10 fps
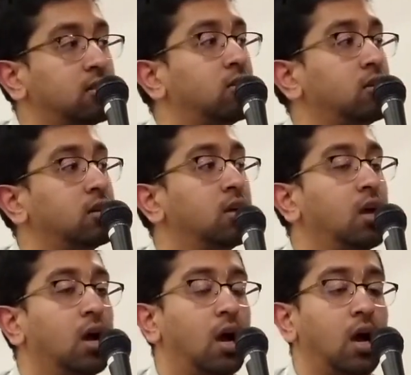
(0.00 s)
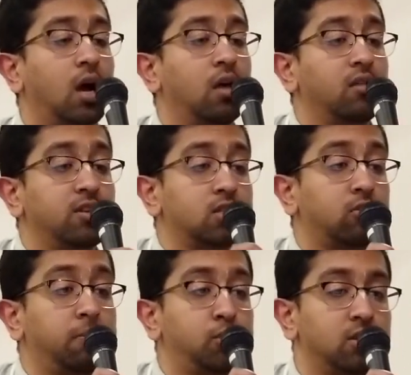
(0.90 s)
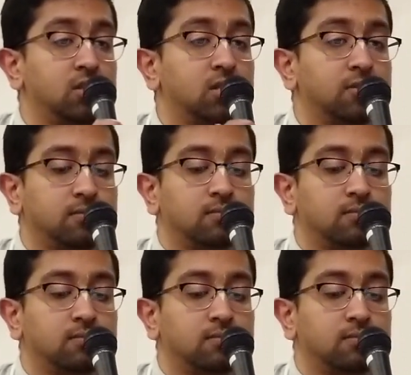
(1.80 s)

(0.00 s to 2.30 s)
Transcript: learn the scriptures.